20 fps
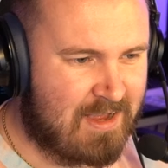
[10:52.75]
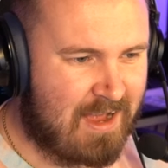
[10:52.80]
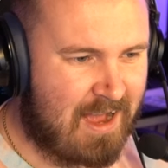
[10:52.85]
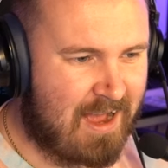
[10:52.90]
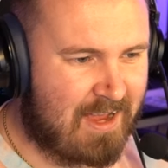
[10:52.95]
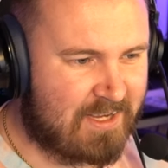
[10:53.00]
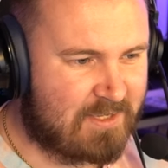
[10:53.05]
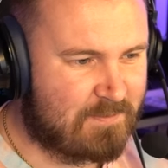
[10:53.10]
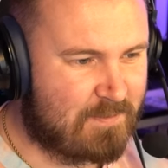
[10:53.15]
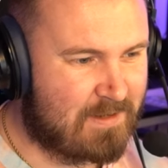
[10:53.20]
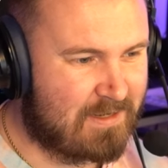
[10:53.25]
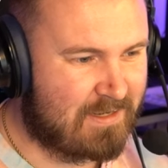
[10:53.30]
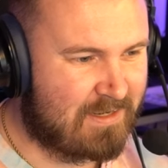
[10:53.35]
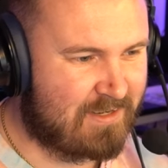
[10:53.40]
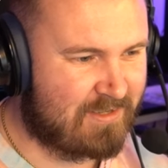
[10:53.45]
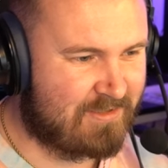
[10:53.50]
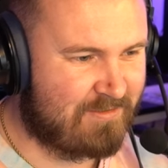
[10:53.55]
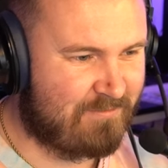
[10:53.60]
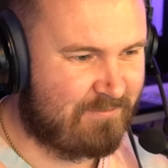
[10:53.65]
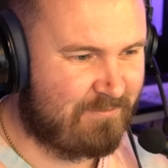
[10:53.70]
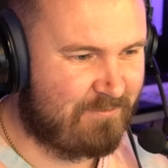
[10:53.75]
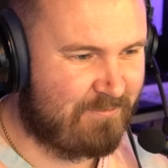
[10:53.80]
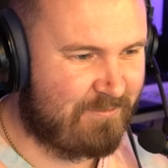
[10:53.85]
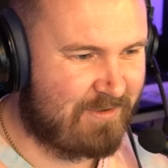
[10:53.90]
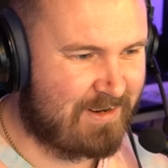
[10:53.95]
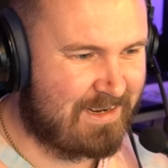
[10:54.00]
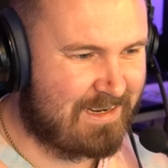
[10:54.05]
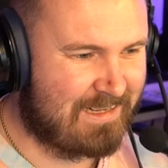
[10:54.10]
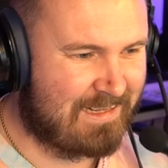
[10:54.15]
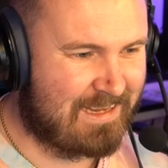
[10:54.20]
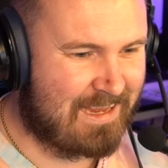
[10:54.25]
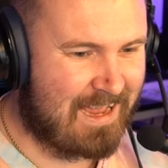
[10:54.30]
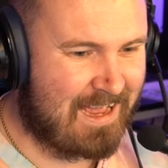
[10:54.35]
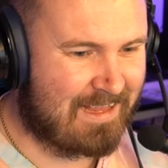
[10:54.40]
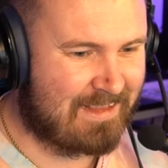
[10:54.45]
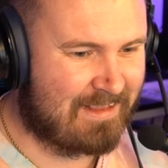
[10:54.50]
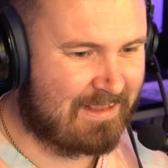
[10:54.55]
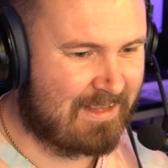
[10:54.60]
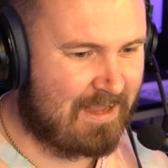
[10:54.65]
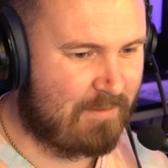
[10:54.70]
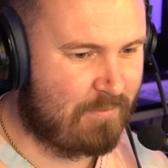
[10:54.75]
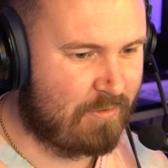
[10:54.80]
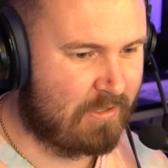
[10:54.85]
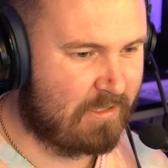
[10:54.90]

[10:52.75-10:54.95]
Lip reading: High speed, it doesn't really handle that